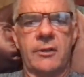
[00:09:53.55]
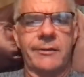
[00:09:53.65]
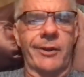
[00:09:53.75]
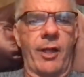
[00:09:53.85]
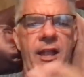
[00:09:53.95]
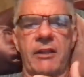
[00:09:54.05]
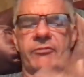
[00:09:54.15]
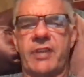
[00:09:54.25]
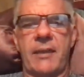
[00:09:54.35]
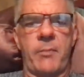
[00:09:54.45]
you know, I'll
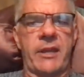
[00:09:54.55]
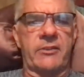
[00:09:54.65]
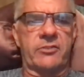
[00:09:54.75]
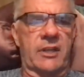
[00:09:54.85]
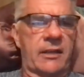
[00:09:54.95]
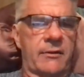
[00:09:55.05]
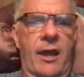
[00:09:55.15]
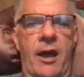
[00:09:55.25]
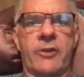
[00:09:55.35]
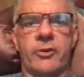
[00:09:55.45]
have 10 minutes and
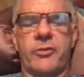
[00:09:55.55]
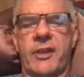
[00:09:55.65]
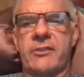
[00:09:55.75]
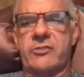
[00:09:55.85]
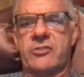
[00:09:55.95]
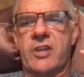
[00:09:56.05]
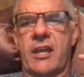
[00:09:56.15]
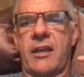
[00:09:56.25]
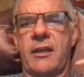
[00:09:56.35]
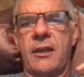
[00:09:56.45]
100 things to
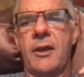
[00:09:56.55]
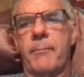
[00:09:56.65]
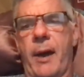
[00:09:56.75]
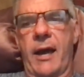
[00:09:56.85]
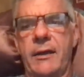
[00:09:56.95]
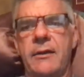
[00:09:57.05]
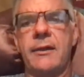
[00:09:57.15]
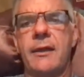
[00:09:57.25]
say. But,